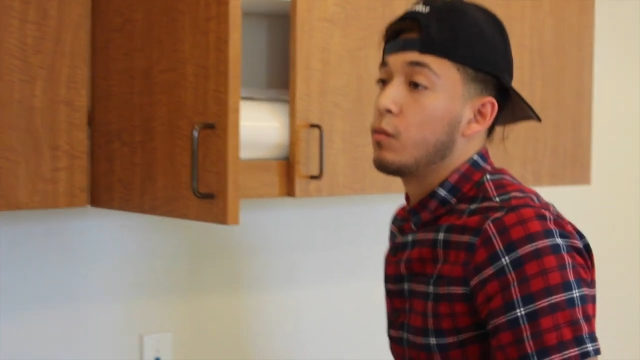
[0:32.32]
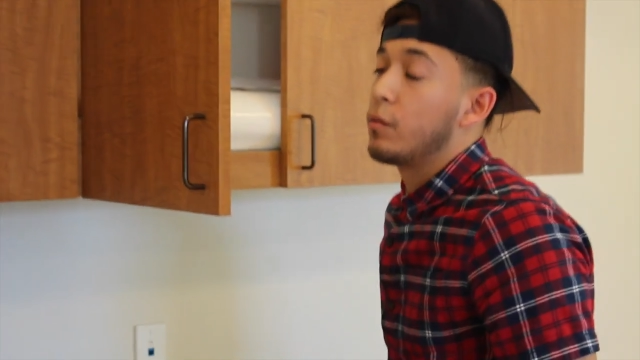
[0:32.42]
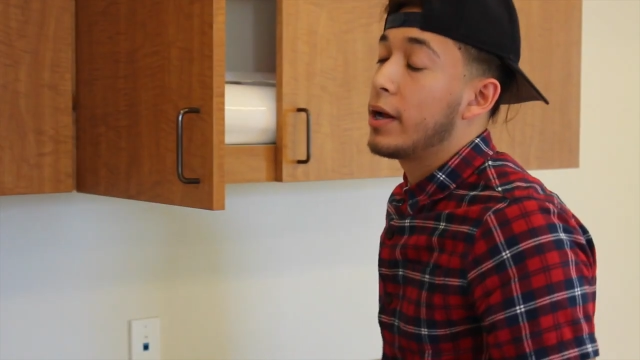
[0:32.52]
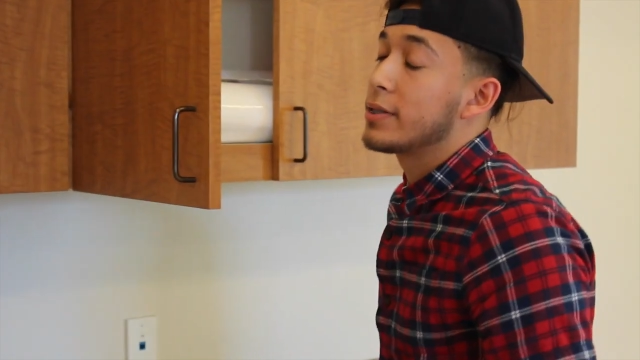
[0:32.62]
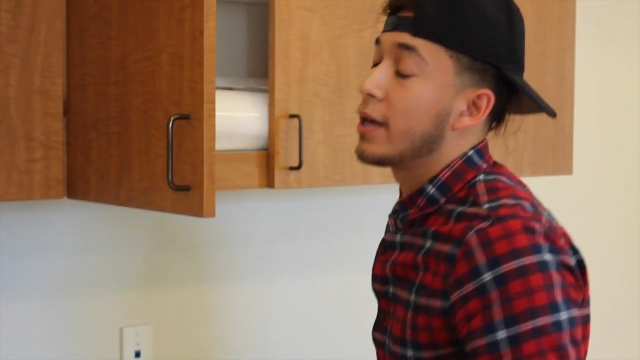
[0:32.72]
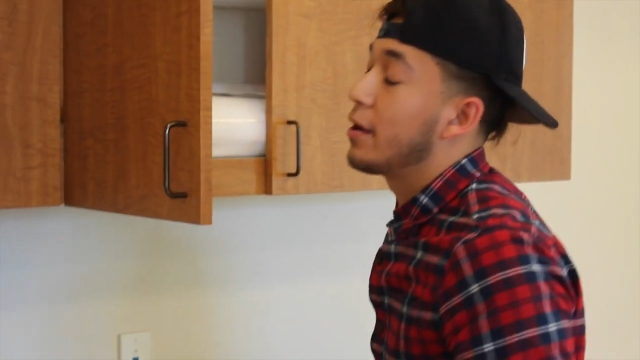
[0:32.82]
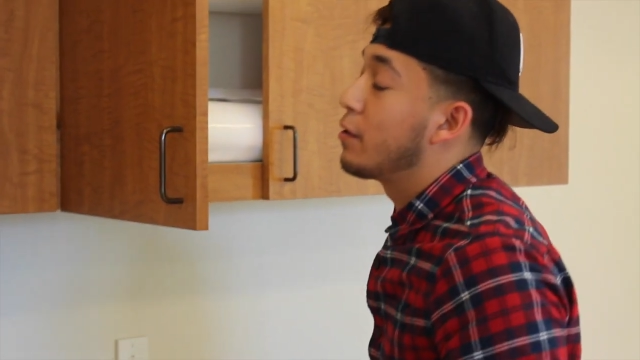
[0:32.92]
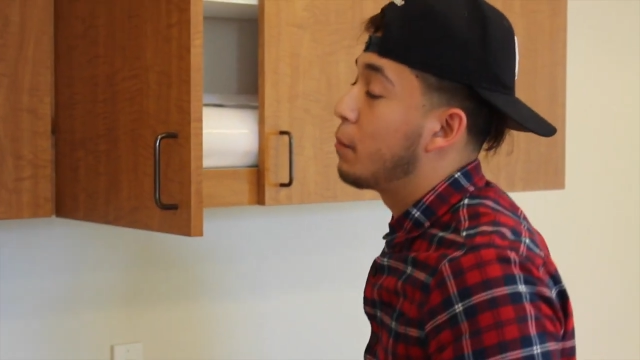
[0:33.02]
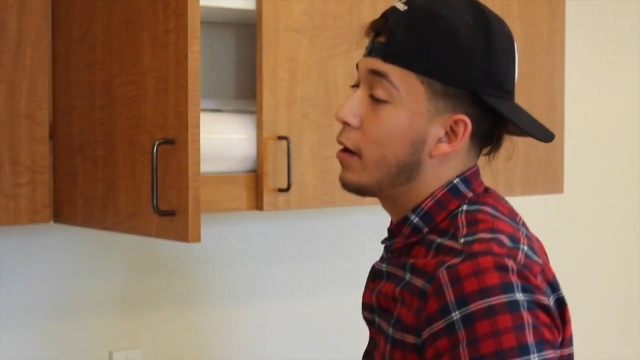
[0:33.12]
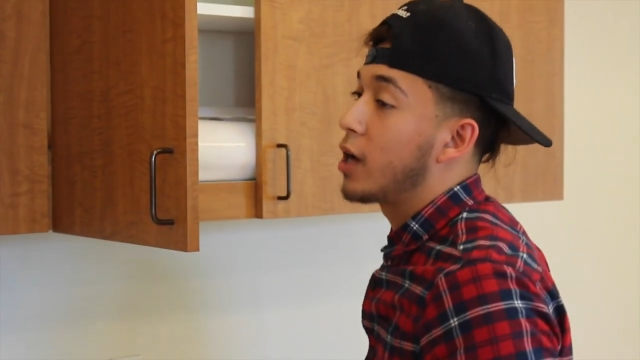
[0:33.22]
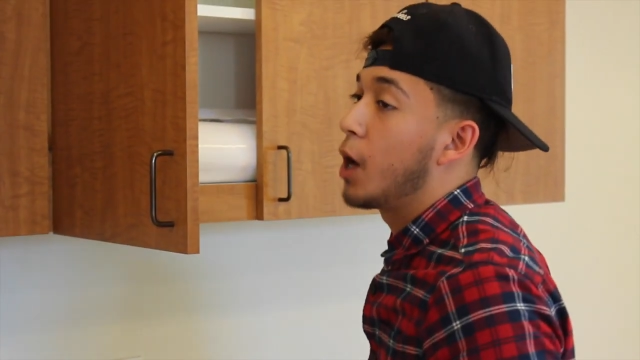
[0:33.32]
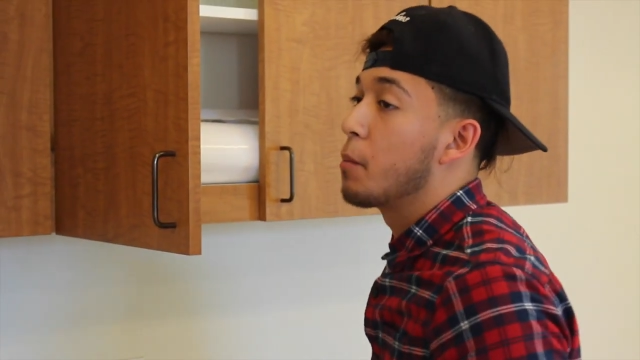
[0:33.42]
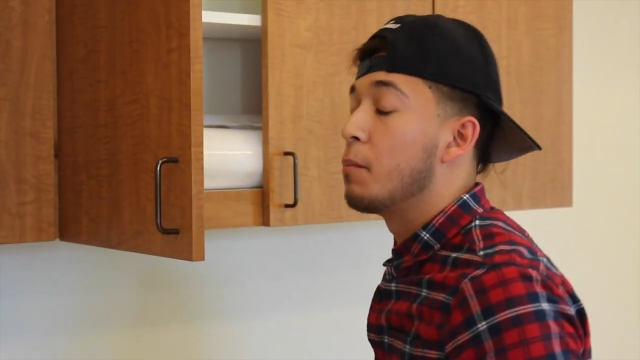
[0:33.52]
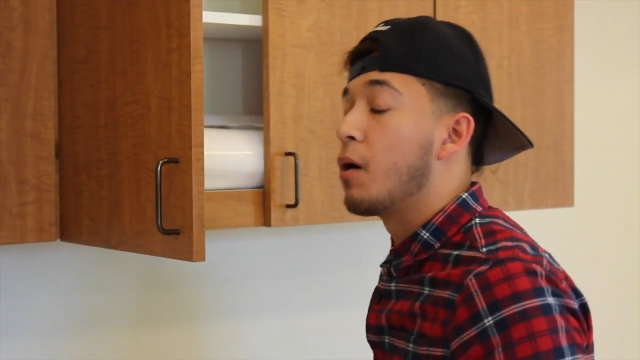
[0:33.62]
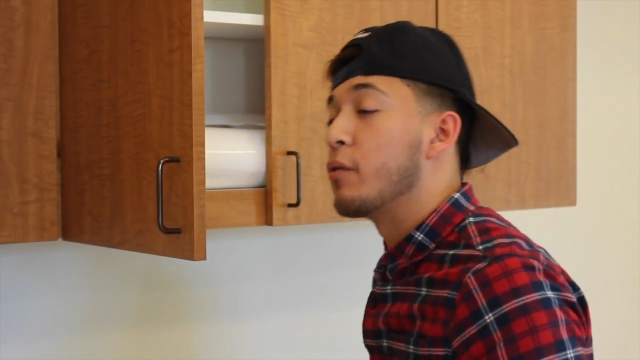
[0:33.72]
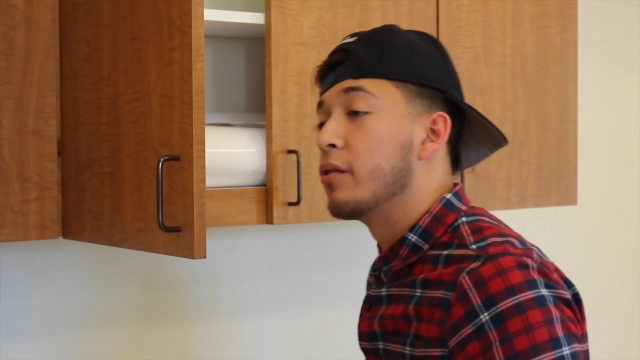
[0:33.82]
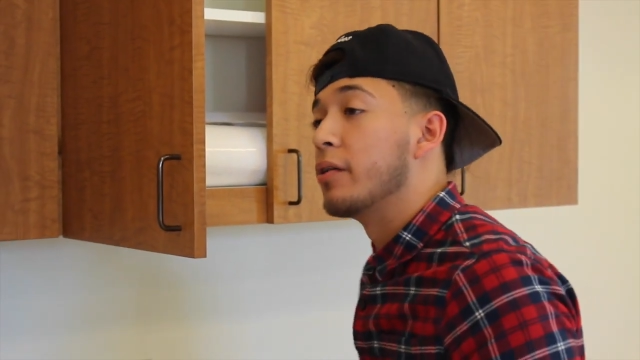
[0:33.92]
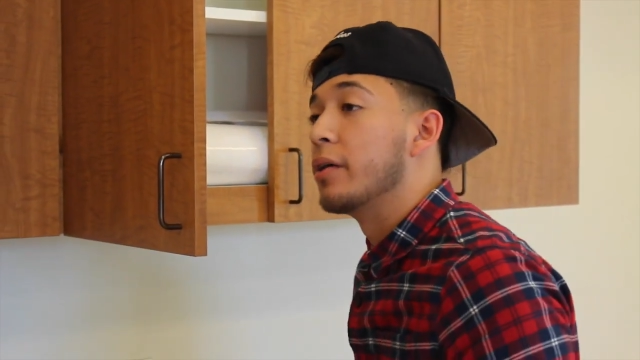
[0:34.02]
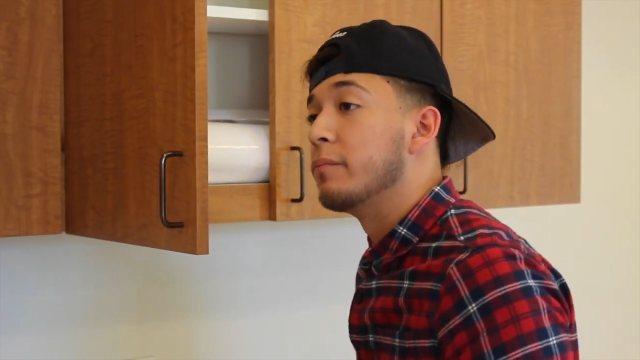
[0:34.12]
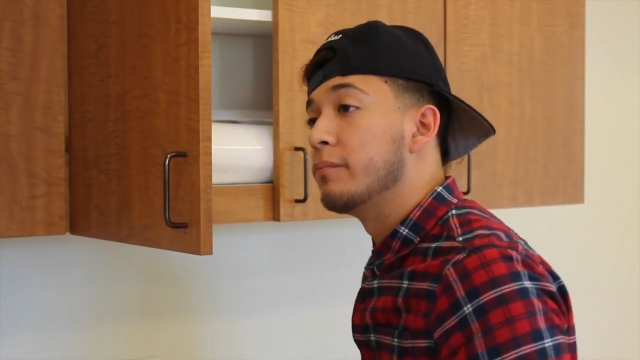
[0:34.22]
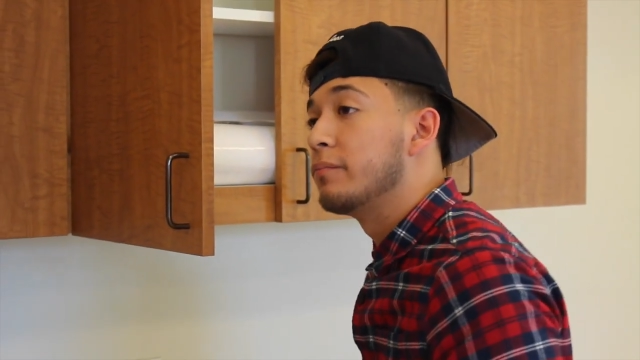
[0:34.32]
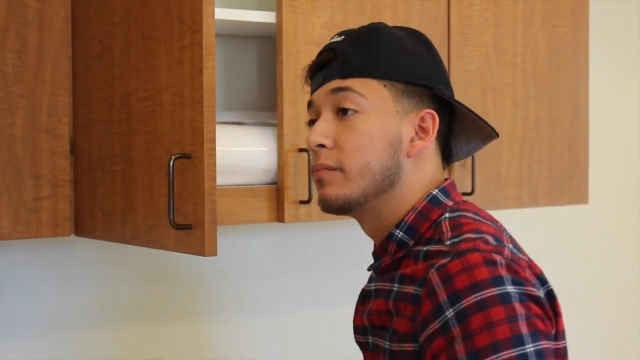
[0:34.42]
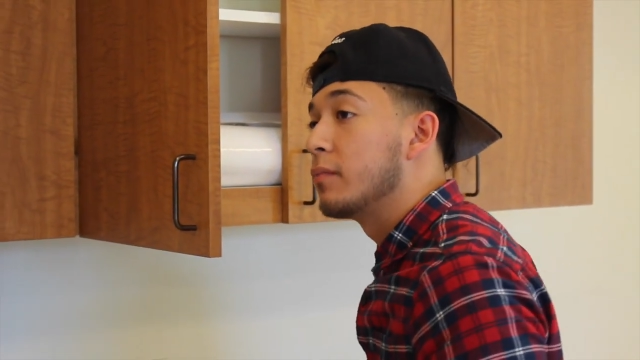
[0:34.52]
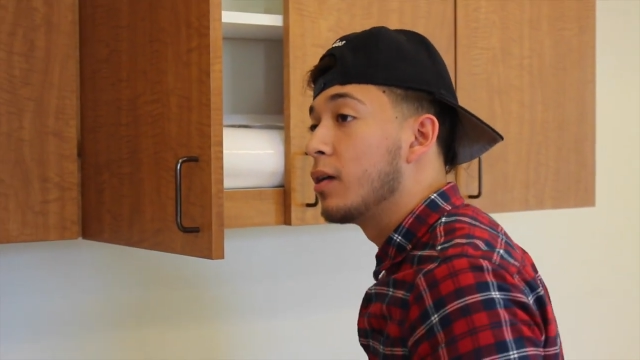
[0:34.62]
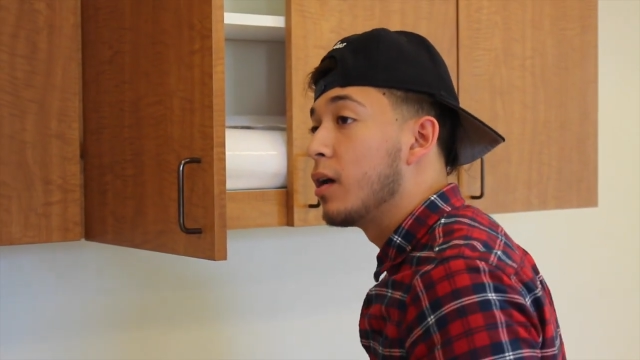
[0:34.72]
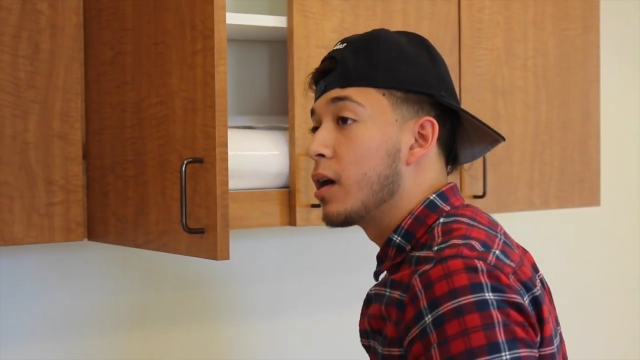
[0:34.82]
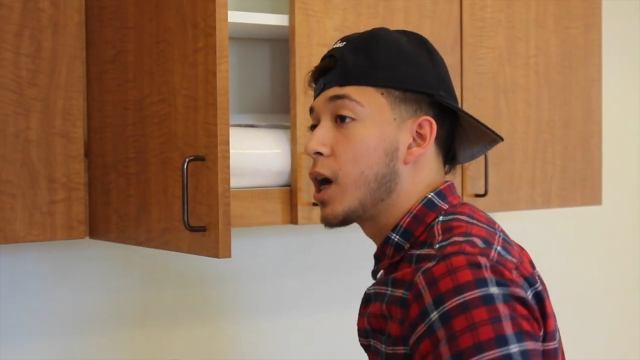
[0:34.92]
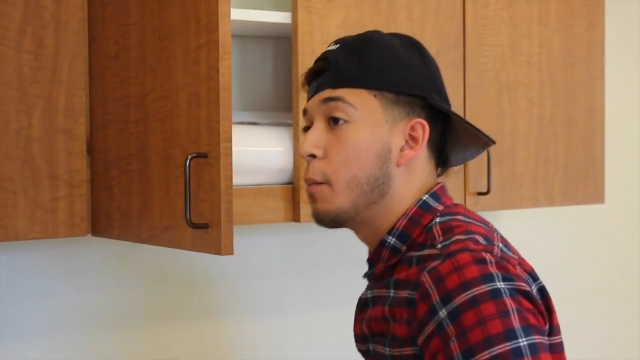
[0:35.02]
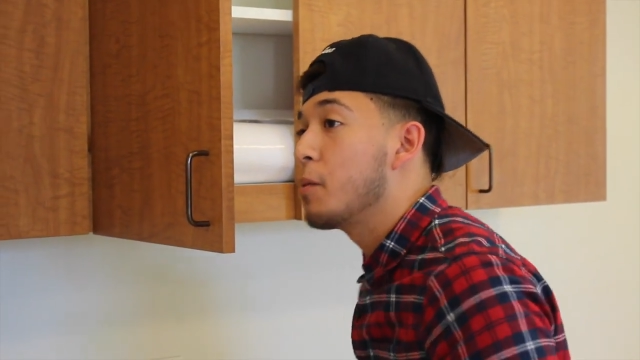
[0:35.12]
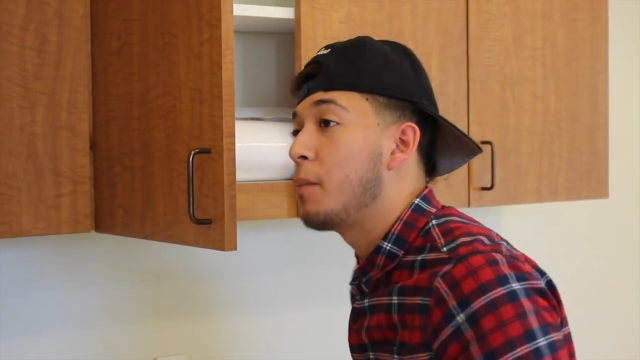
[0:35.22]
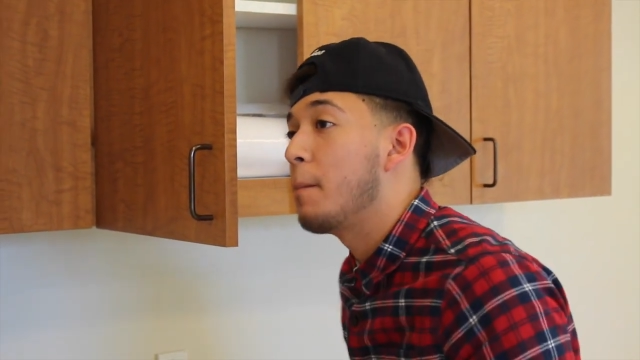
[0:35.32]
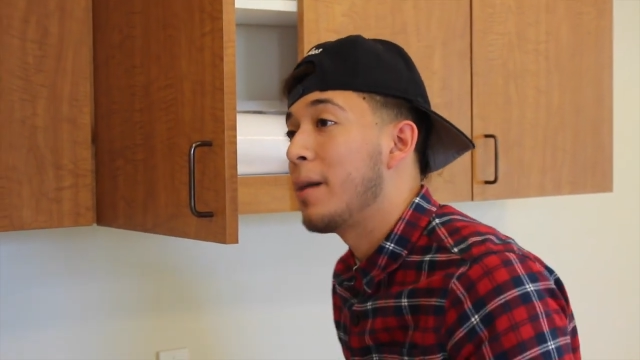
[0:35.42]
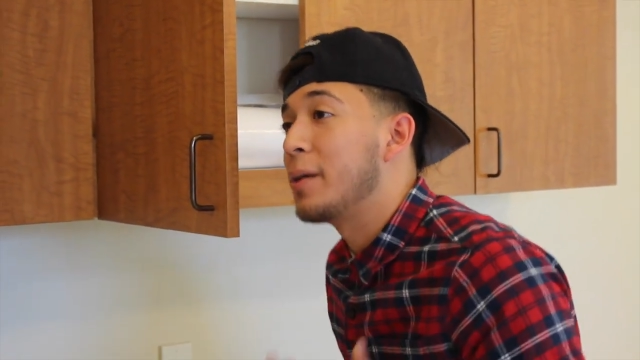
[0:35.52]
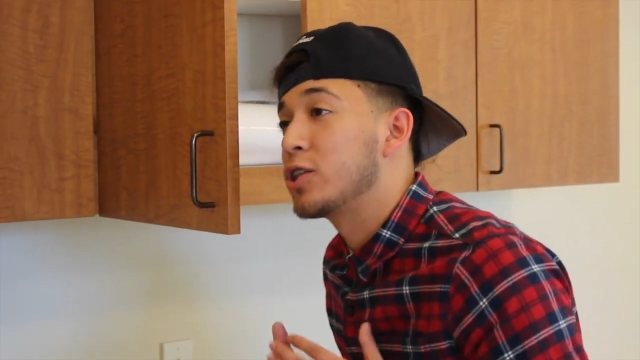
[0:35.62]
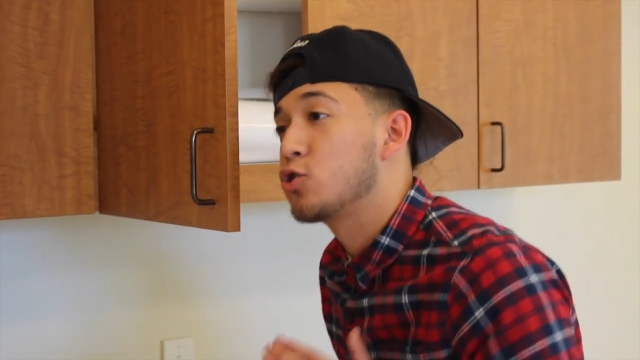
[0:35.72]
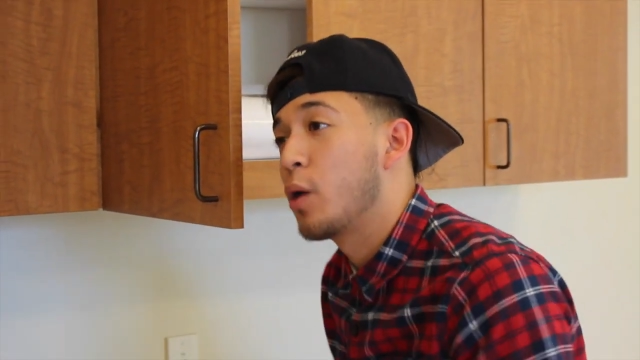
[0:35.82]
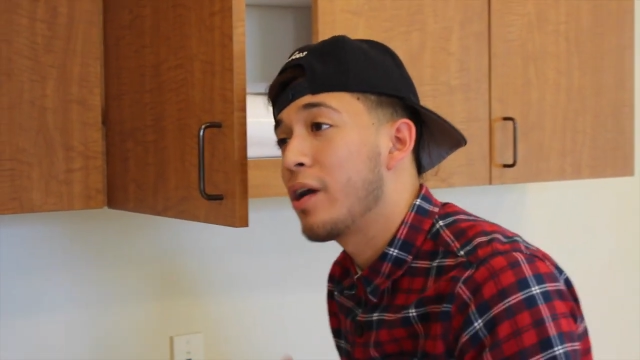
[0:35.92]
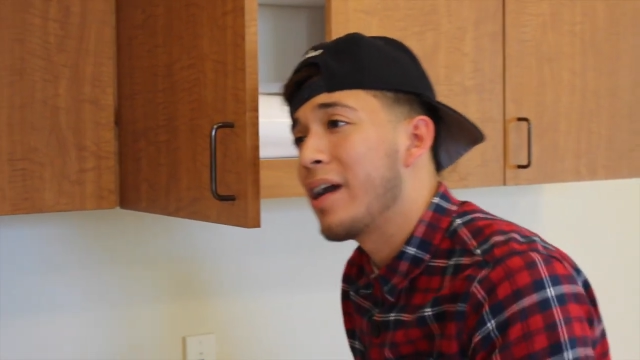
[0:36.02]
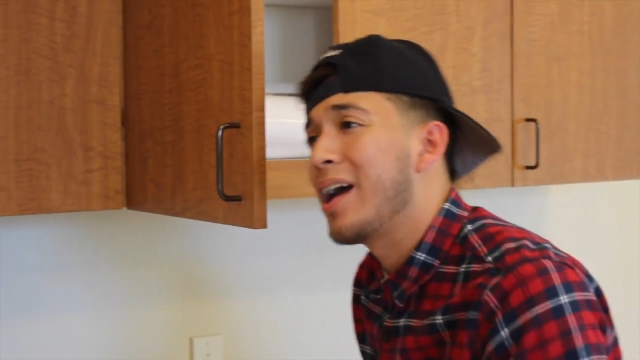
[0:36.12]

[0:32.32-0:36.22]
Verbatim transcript: What did I tell you about calling me by my real name? Call me by my Twitter